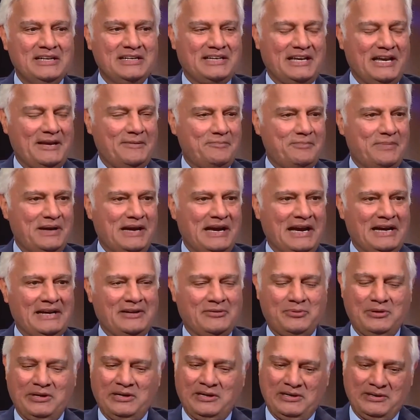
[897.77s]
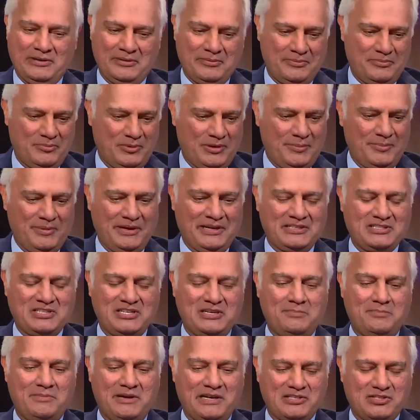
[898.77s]
came back, one of my
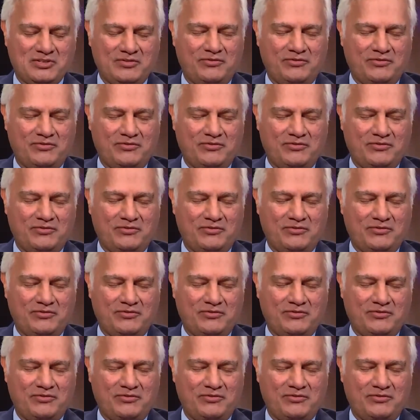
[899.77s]
teammates